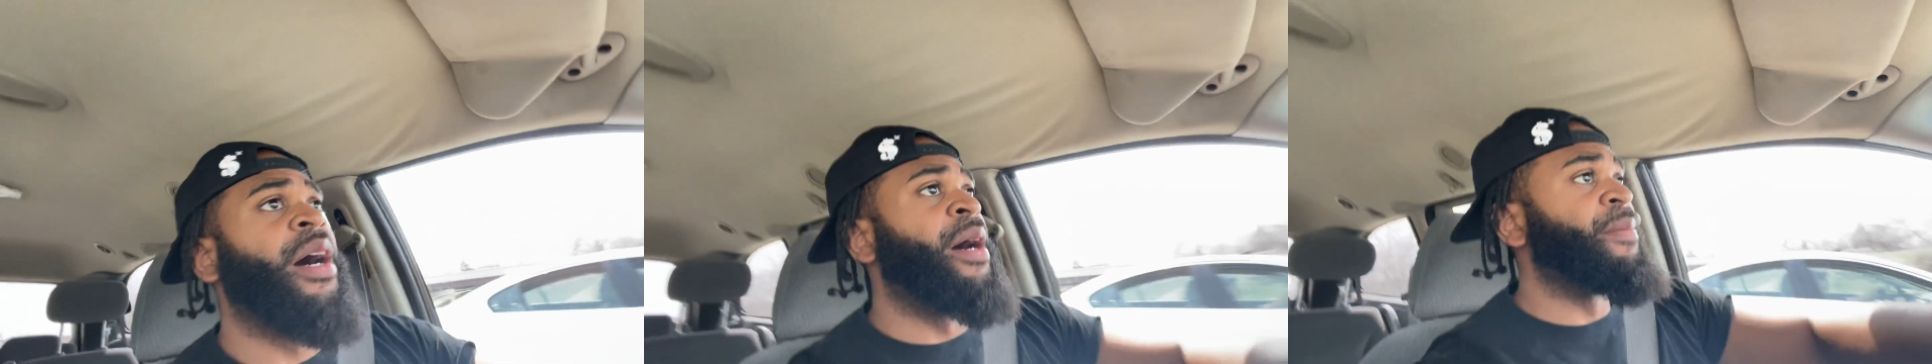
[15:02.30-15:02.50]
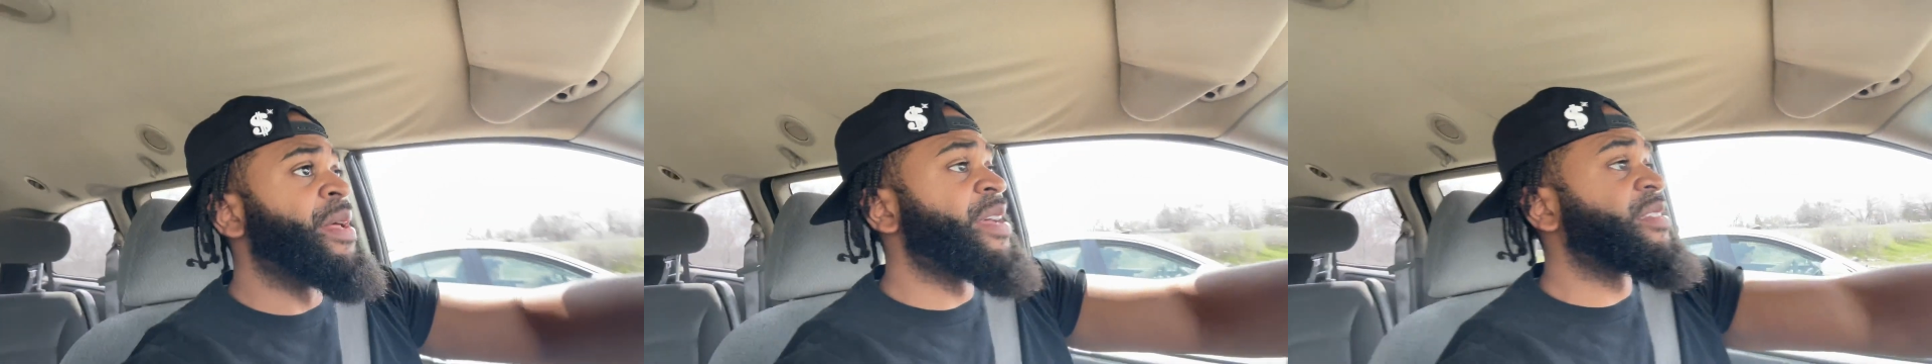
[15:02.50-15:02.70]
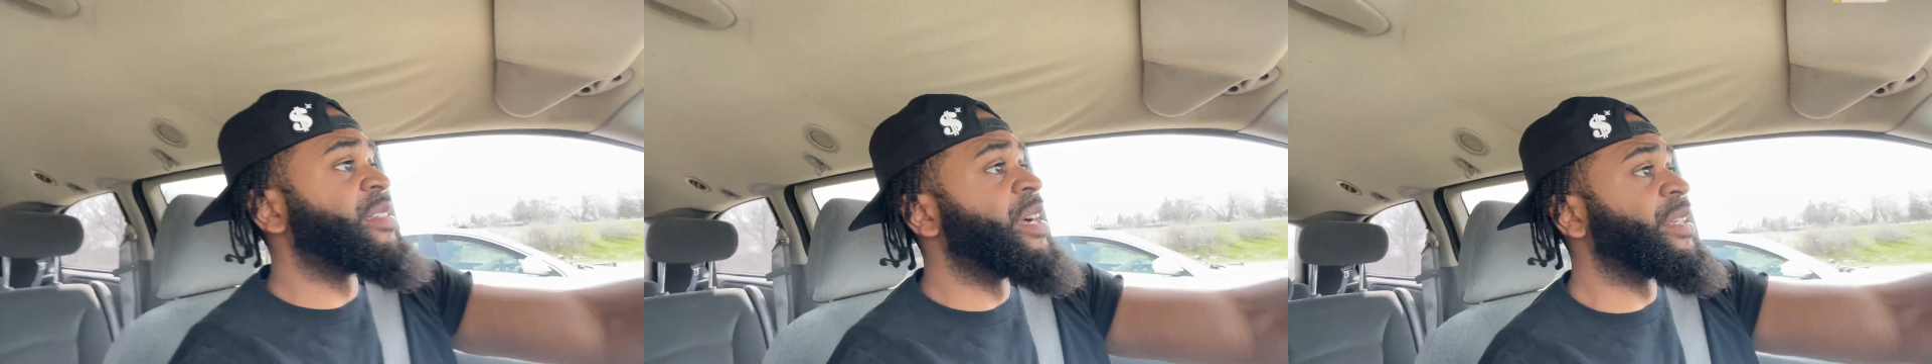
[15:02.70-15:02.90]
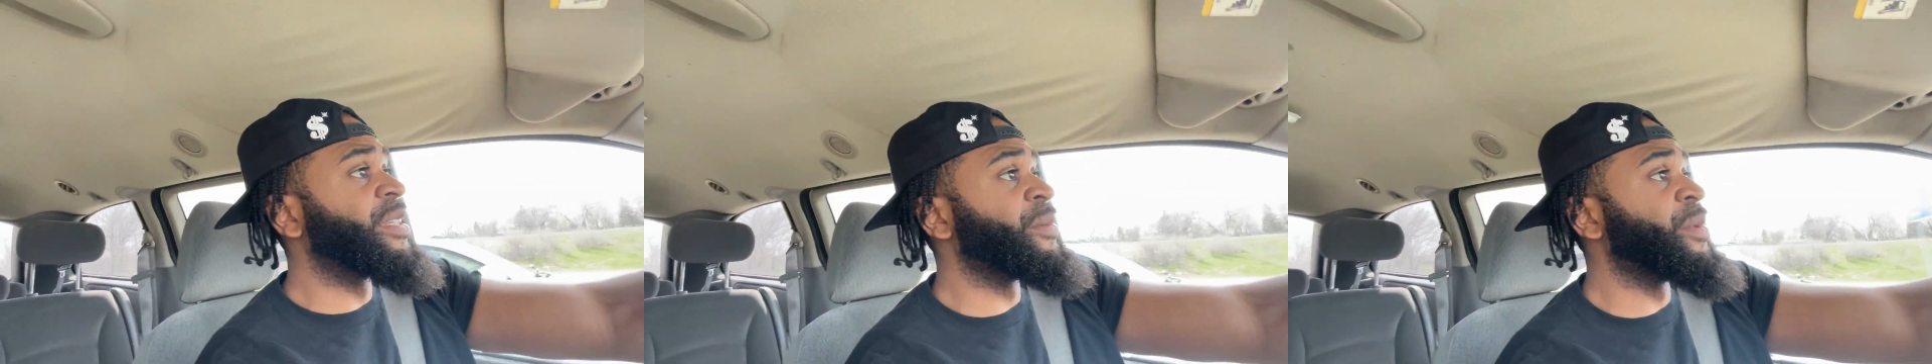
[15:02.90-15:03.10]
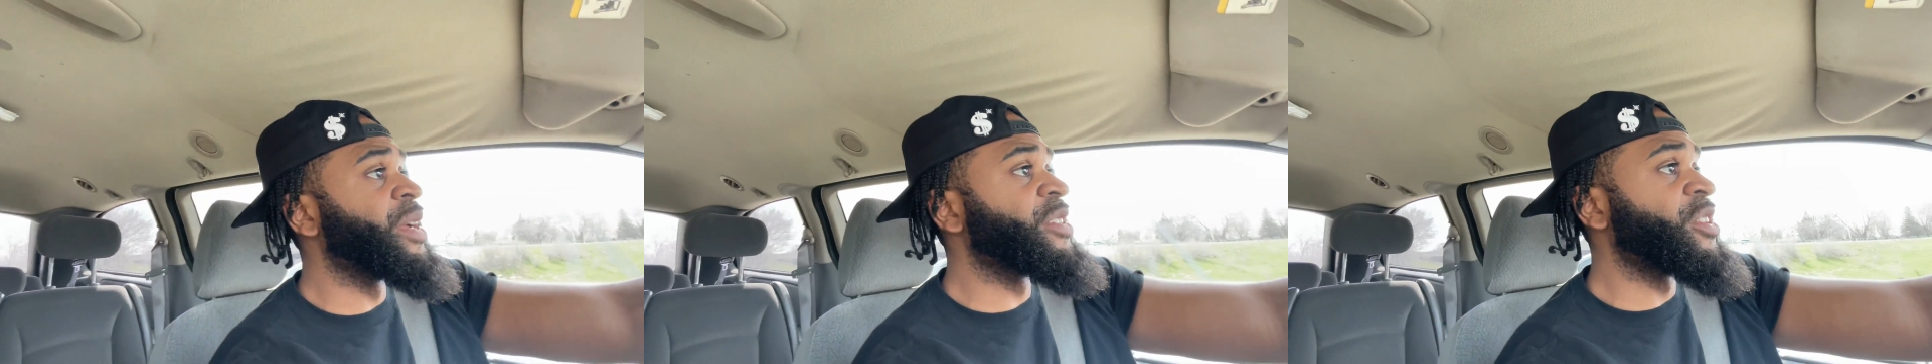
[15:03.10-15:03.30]
that's
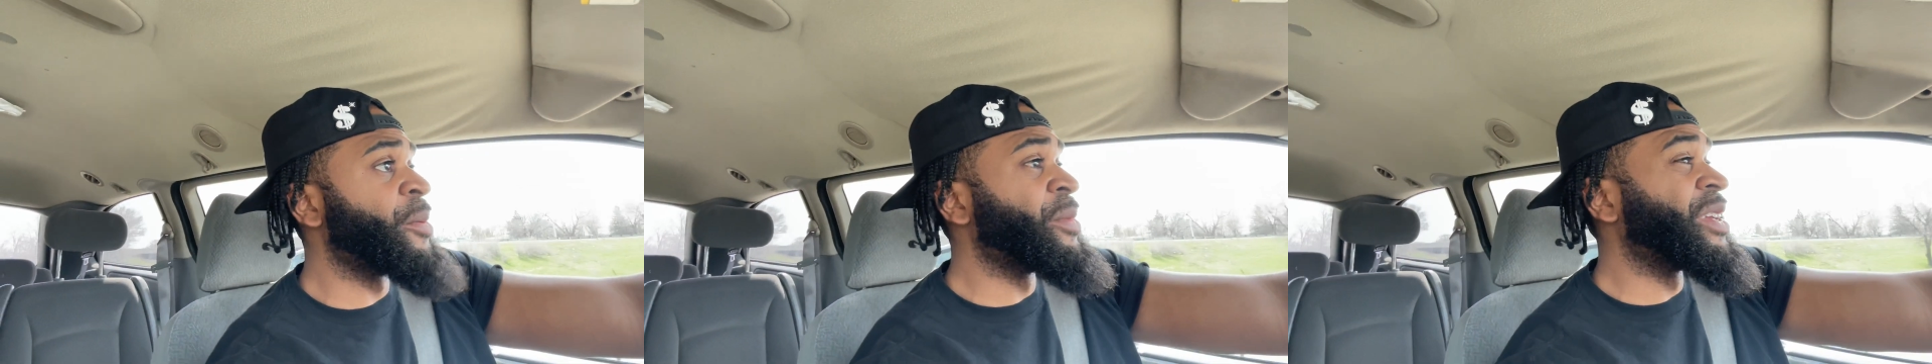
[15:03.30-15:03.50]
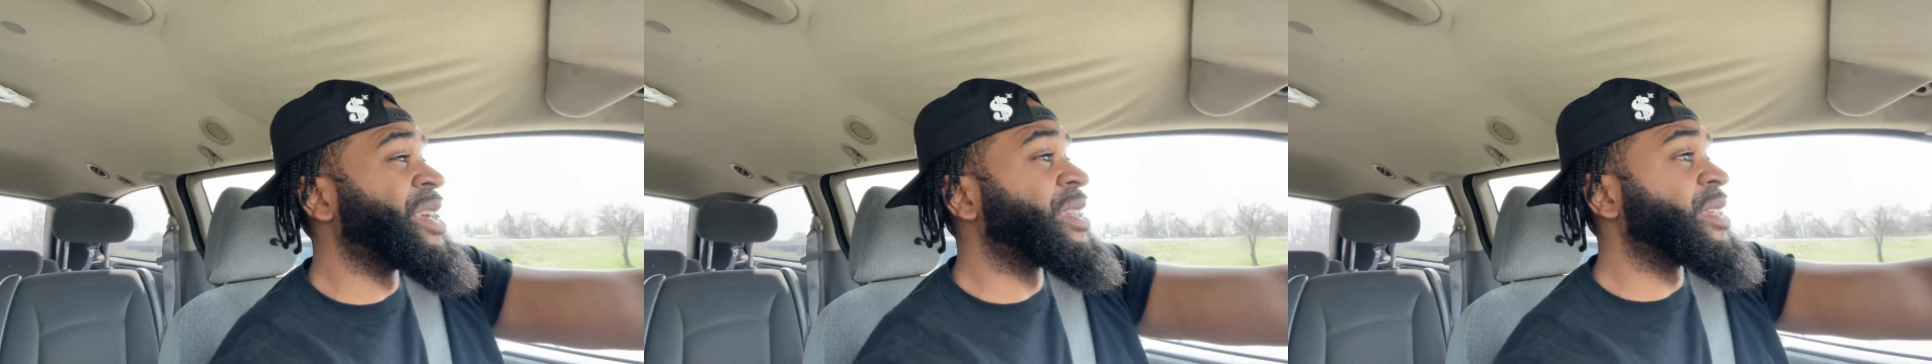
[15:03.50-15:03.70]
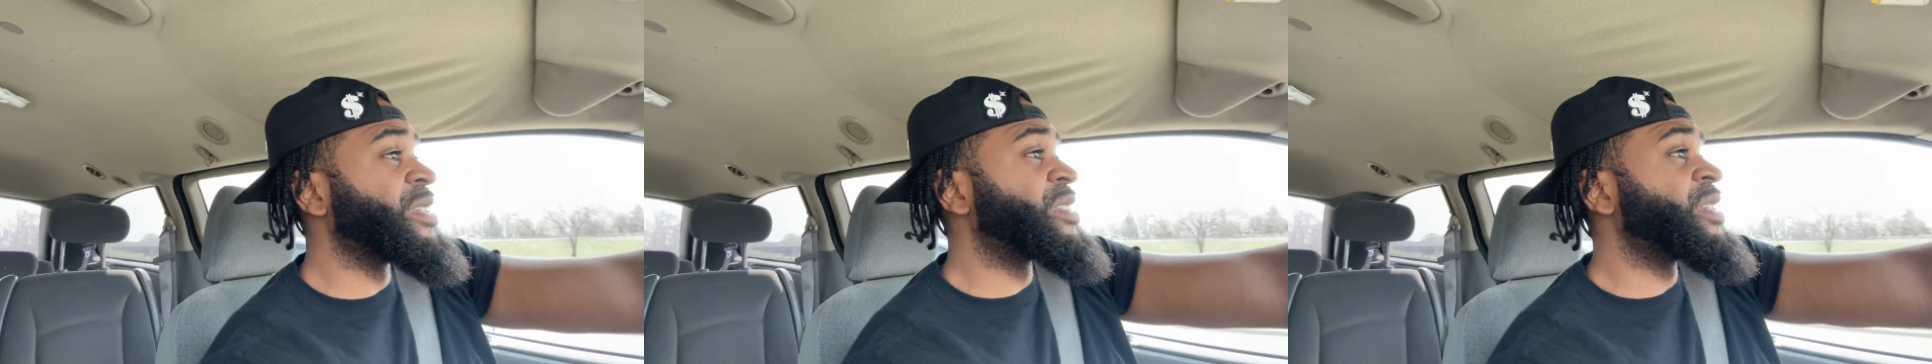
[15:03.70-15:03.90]
nothing, man. So I'm gonna get this